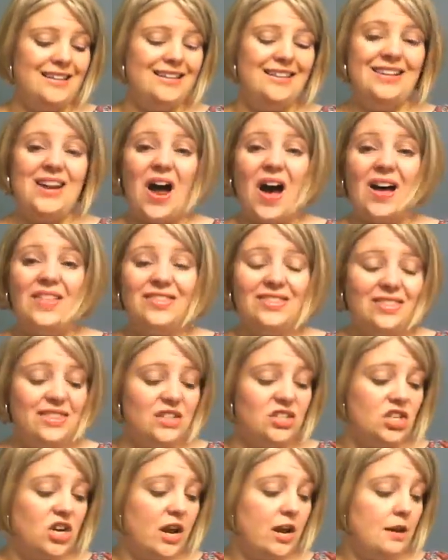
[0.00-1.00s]
not
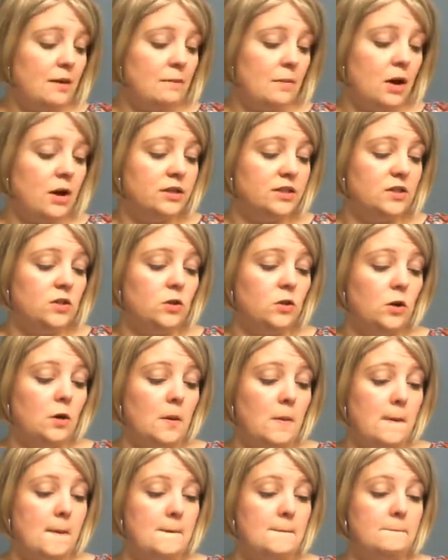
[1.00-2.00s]
the giant
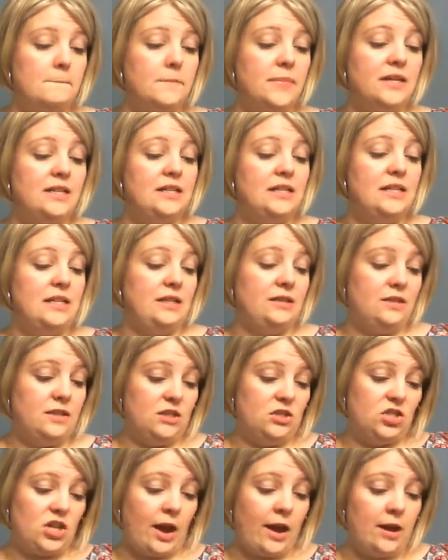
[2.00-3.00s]
monster, beneath
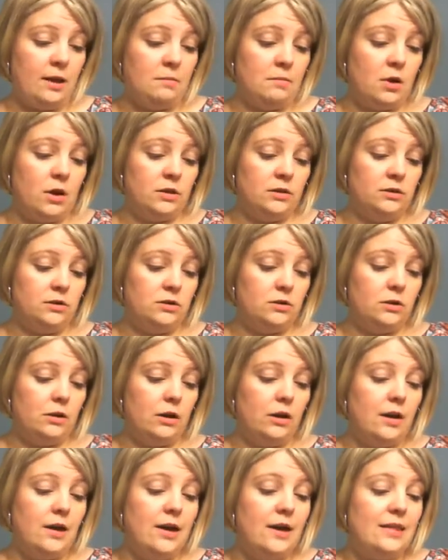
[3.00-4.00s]
the giant
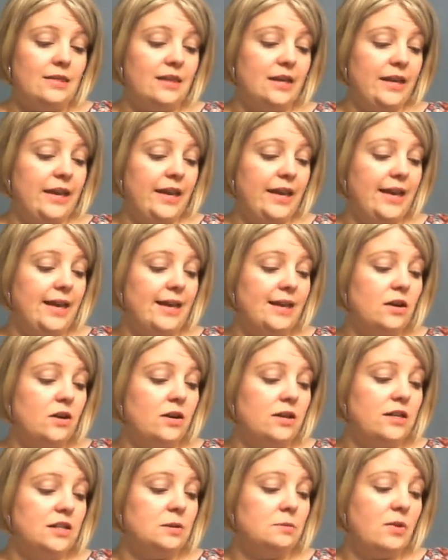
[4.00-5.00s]
monster. The kid
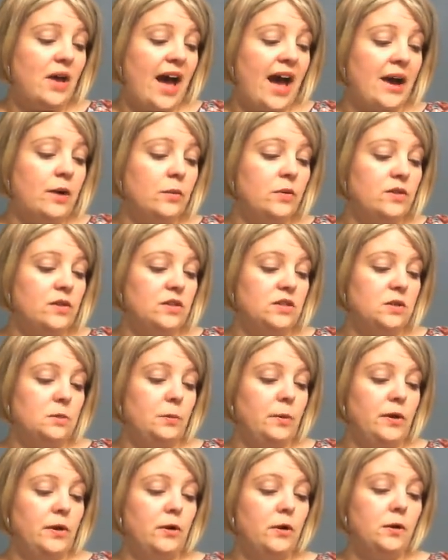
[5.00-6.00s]
on his back with the
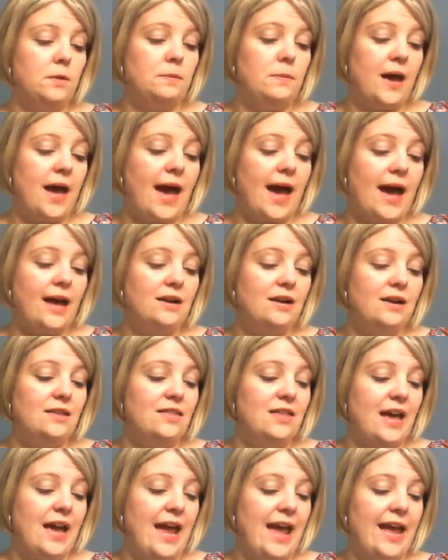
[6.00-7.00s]
splintered bat,
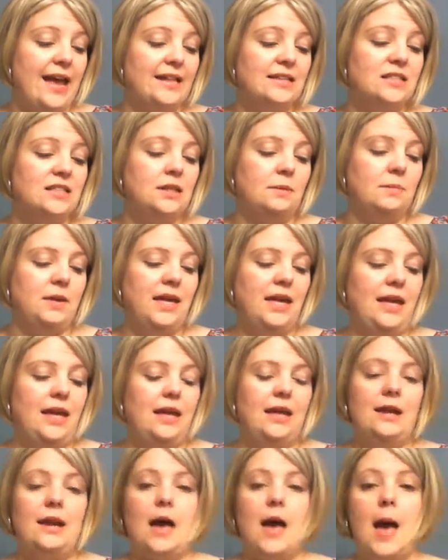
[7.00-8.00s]
the handsome
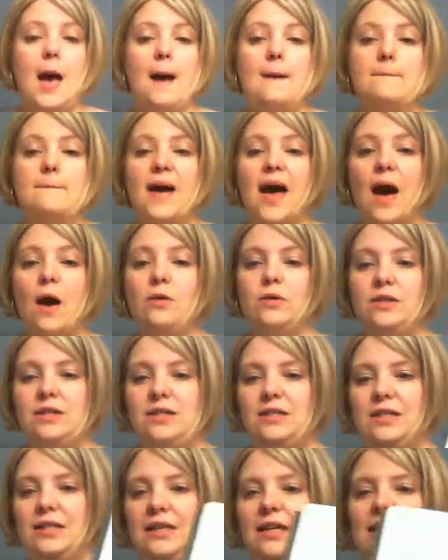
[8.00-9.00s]
kid about
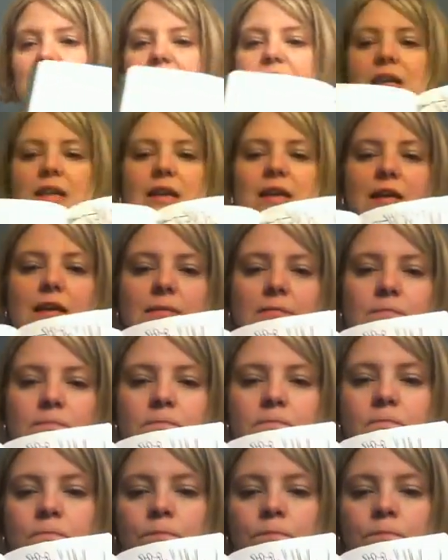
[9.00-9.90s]
to get eaten.